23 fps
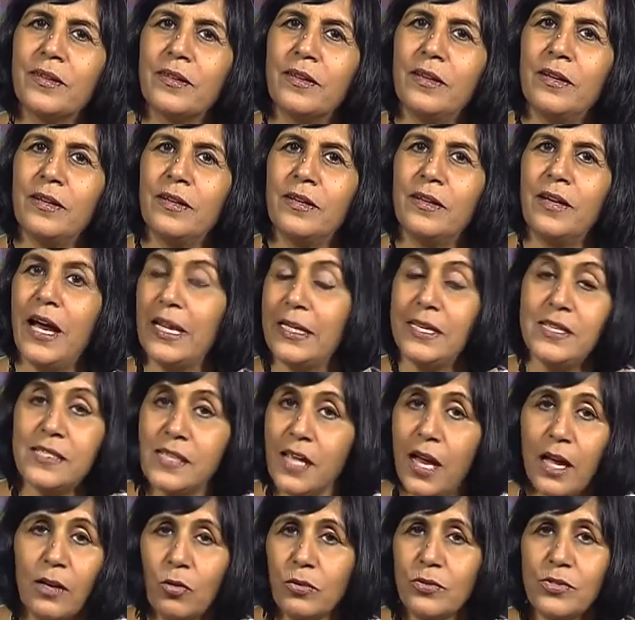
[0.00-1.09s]

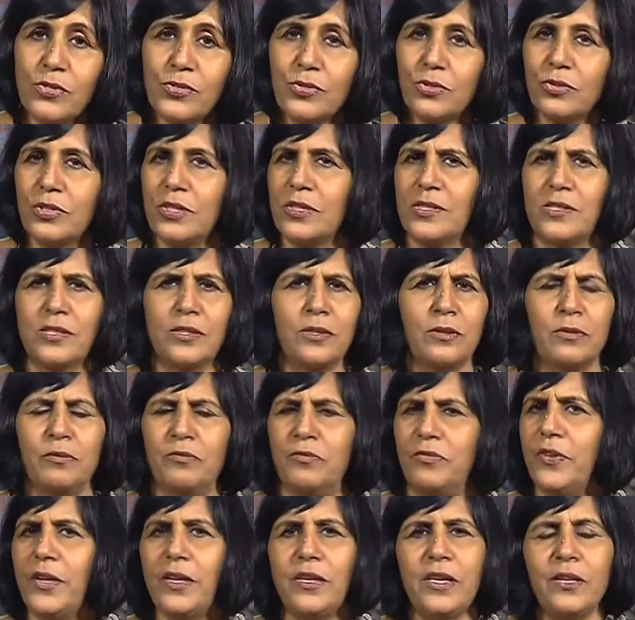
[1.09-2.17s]
Alicia Alonso is a
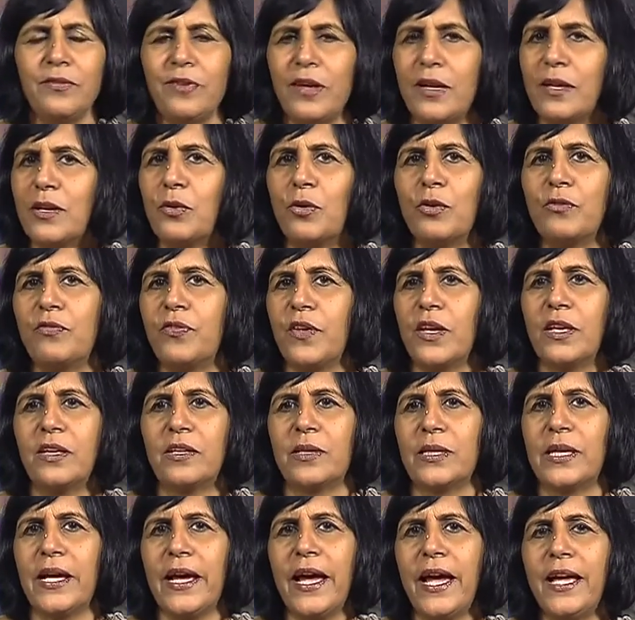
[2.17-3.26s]
very well-known figure
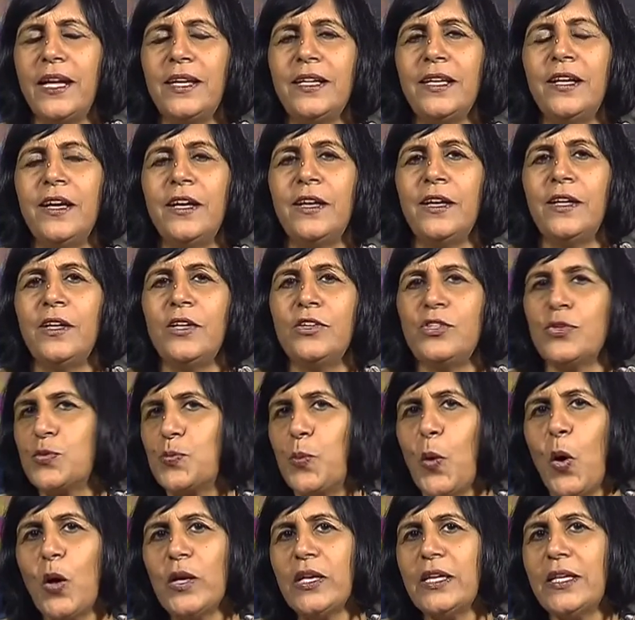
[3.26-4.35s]
again. She was
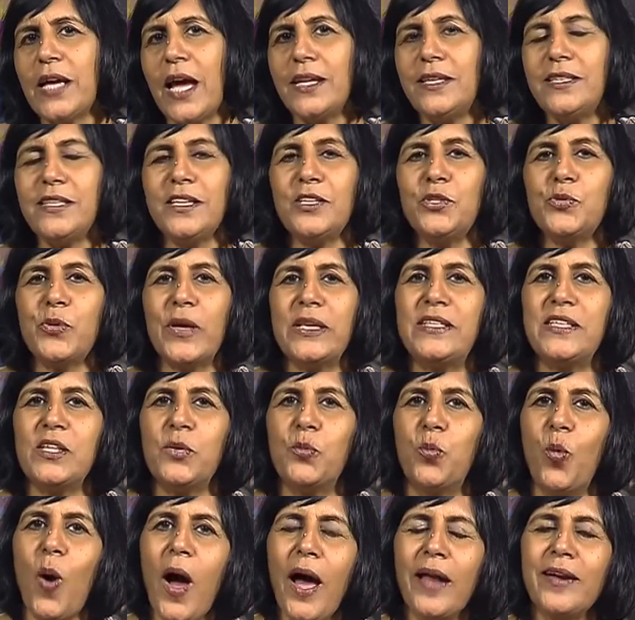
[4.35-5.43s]
born in
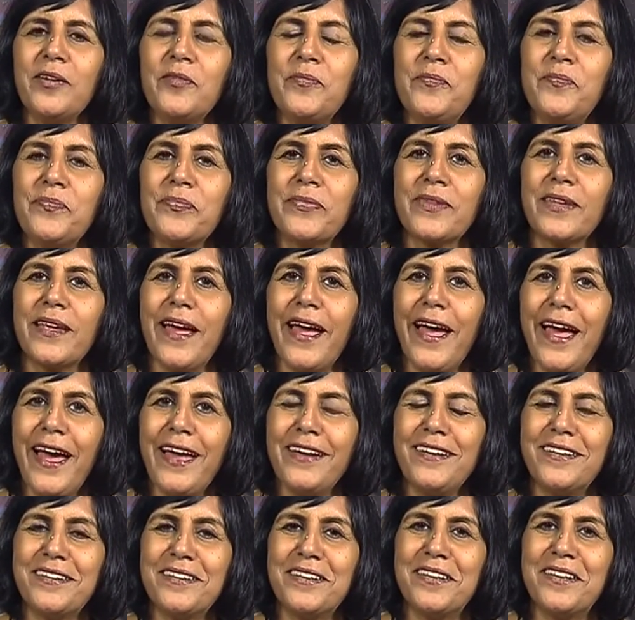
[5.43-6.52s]
1921
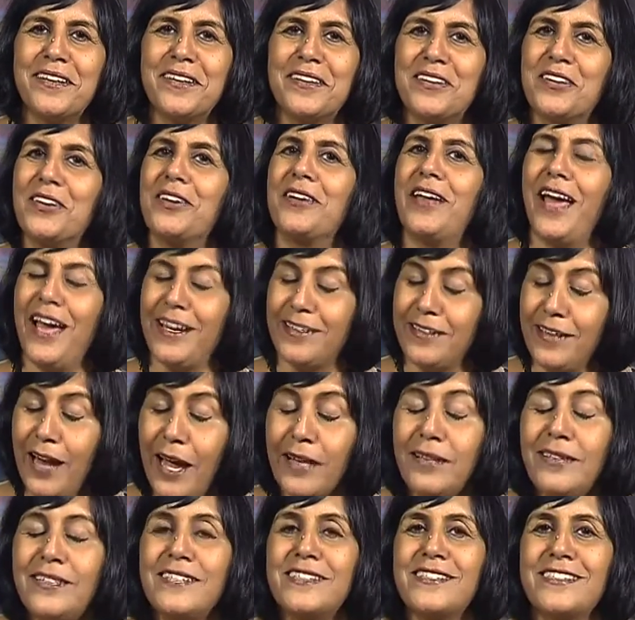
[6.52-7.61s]
and at
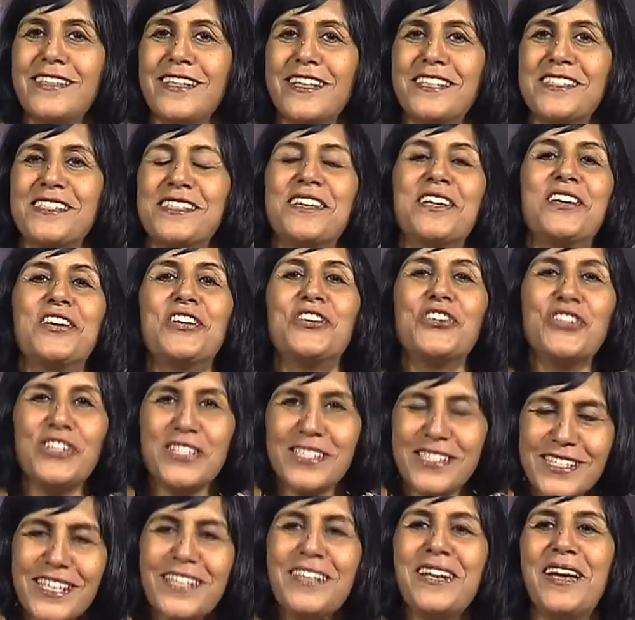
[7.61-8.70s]
96, she's
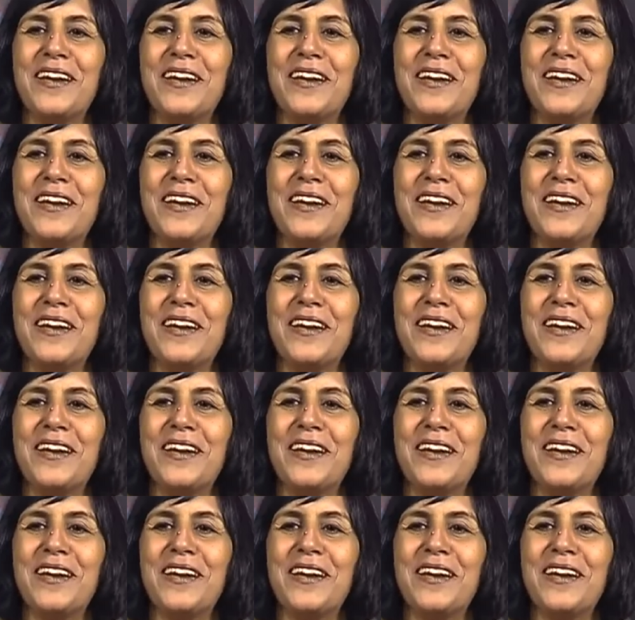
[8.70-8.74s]
still